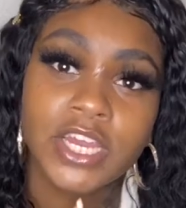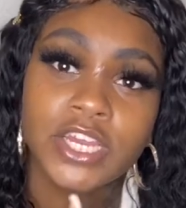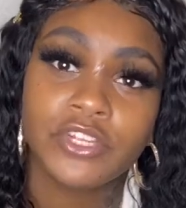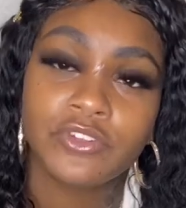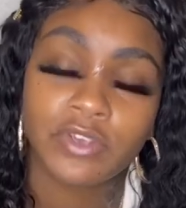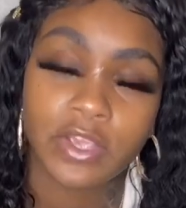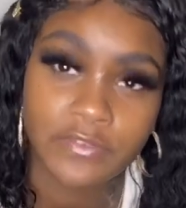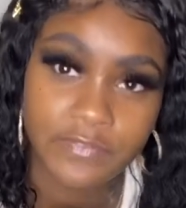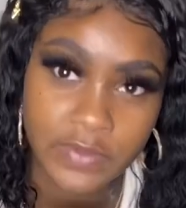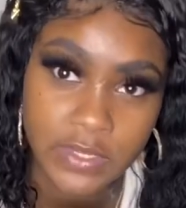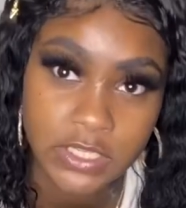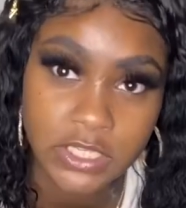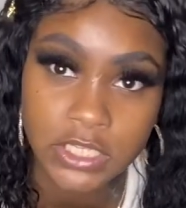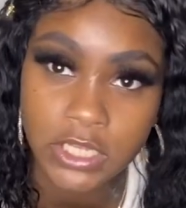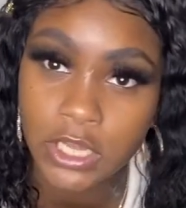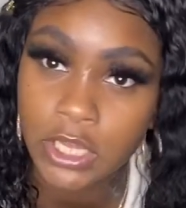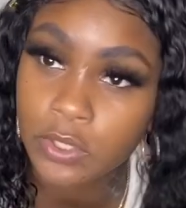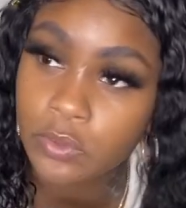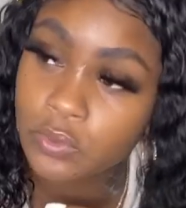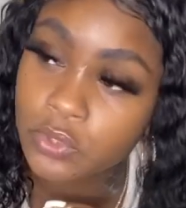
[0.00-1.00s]
traffic is a
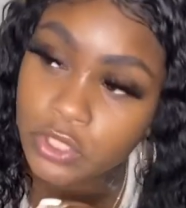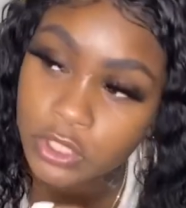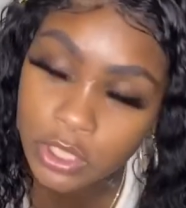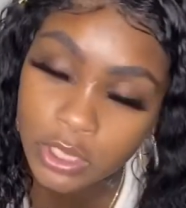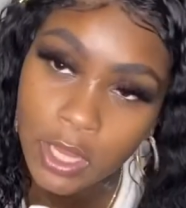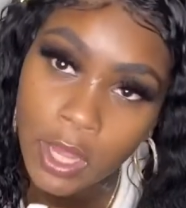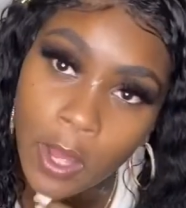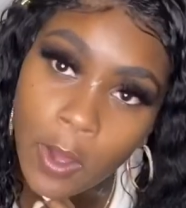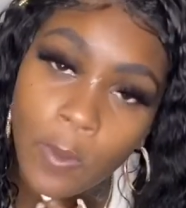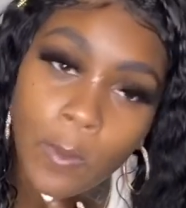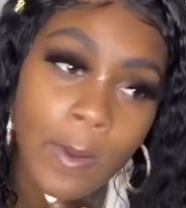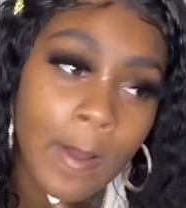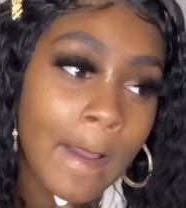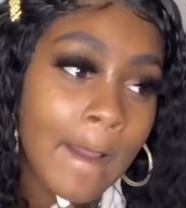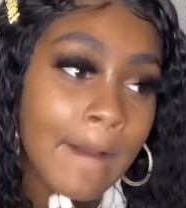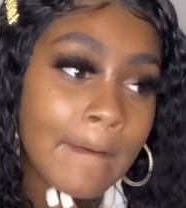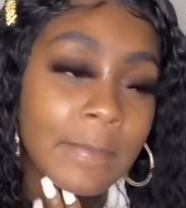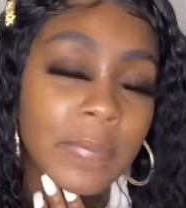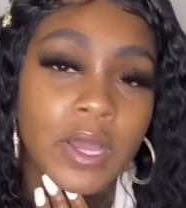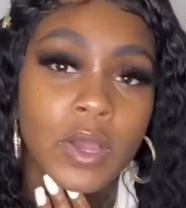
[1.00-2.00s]
little slow
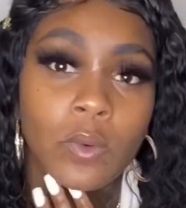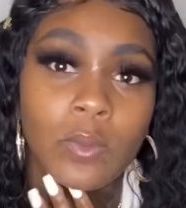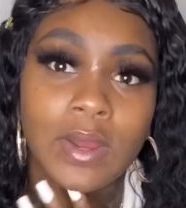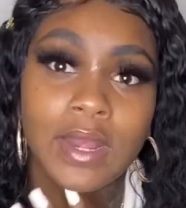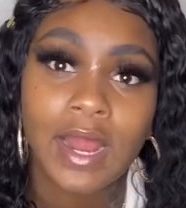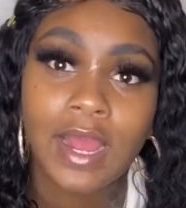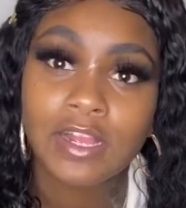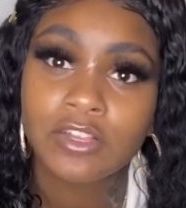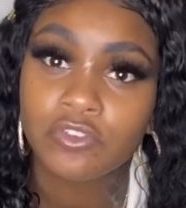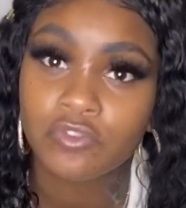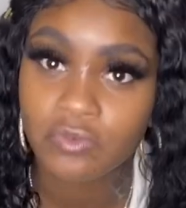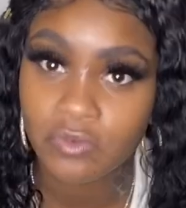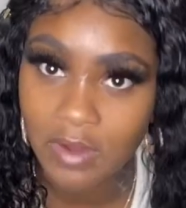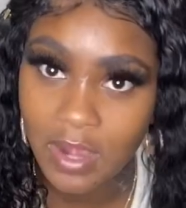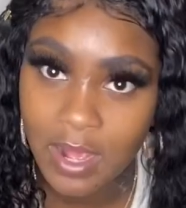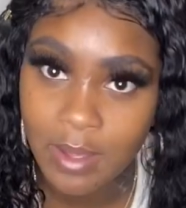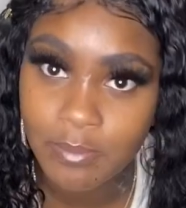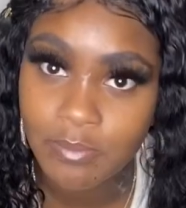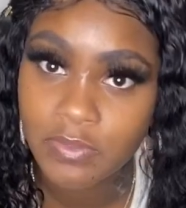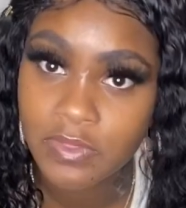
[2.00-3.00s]
but when i
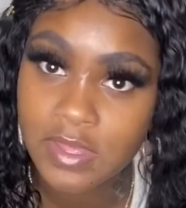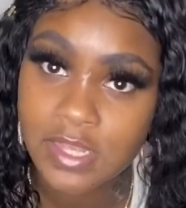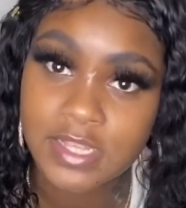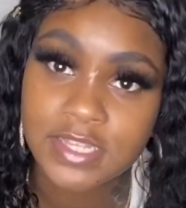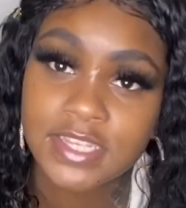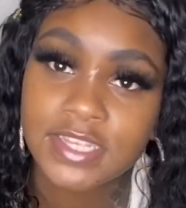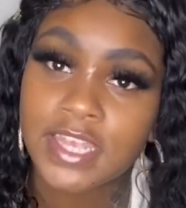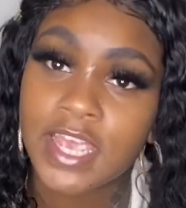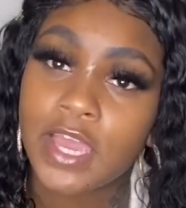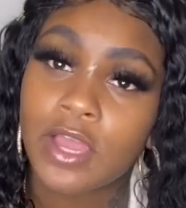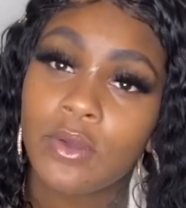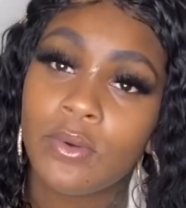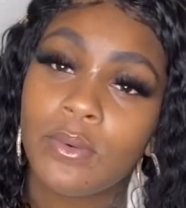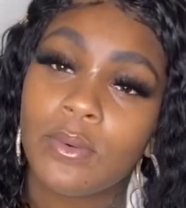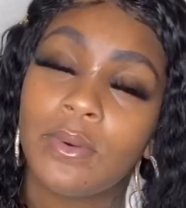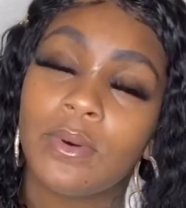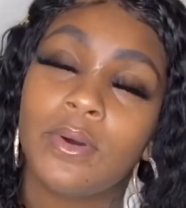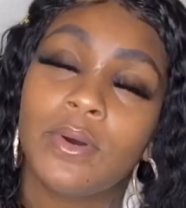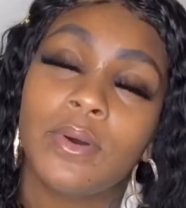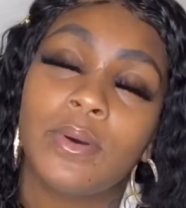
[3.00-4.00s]
drop this
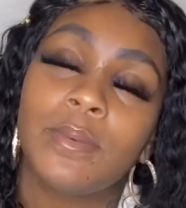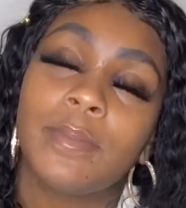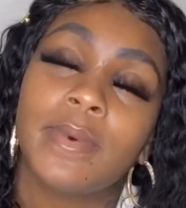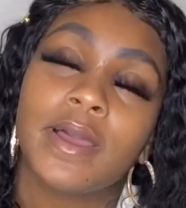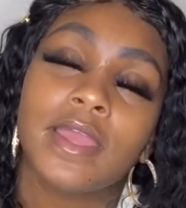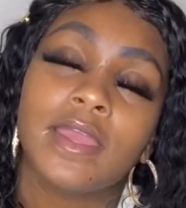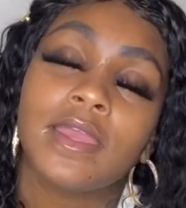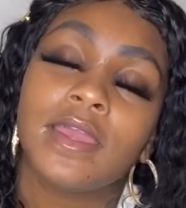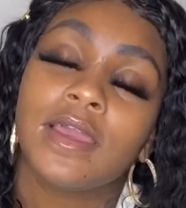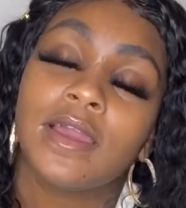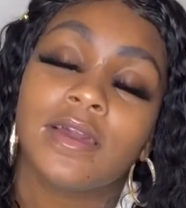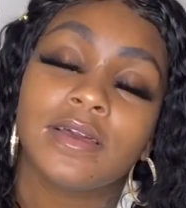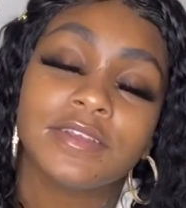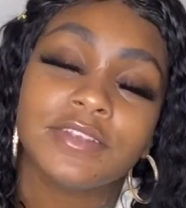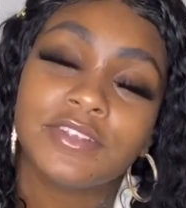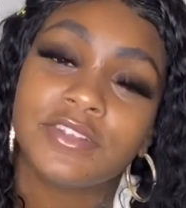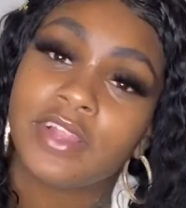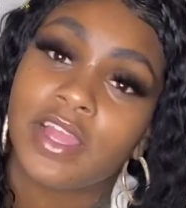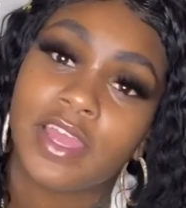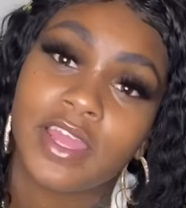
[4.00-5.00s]
sale oh my
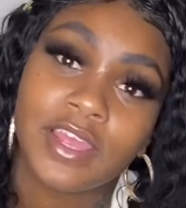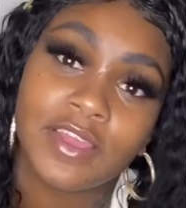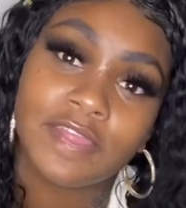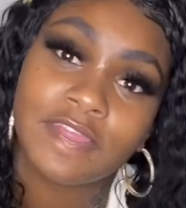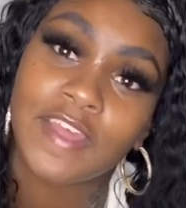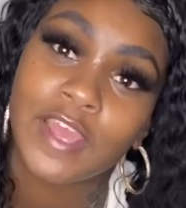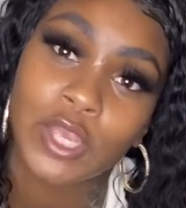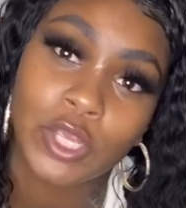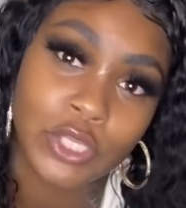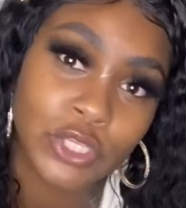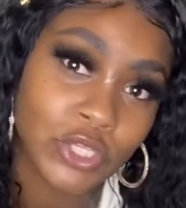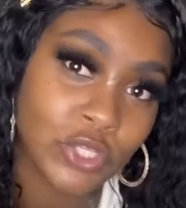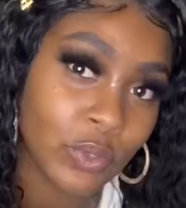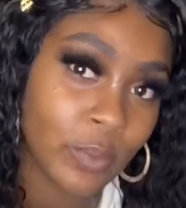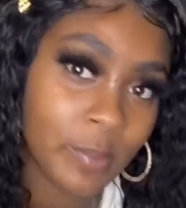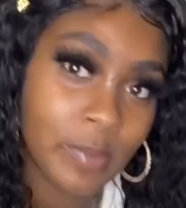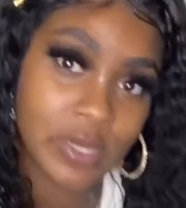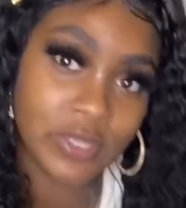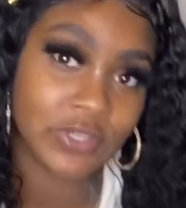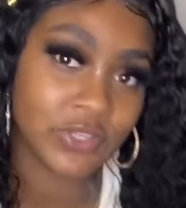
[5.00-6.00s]
gosh like thank you so
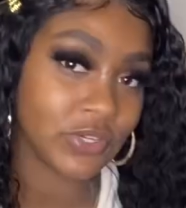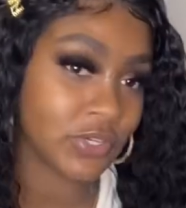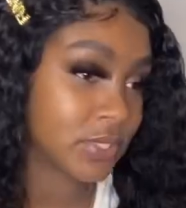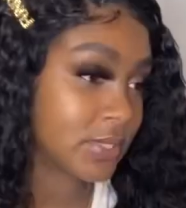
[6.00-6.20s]
much y'all